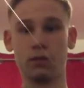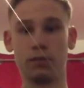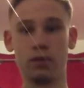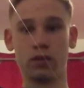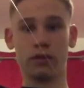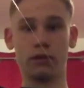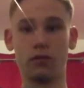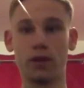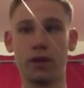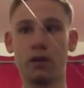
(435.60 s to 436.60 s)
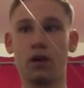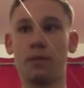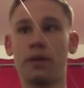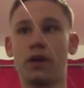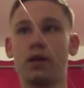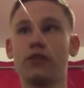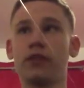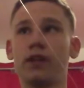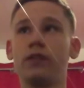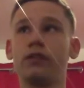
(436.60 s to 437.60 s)
pulling the weight up and out of
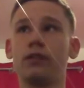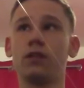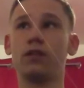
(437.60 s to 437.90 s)
snags.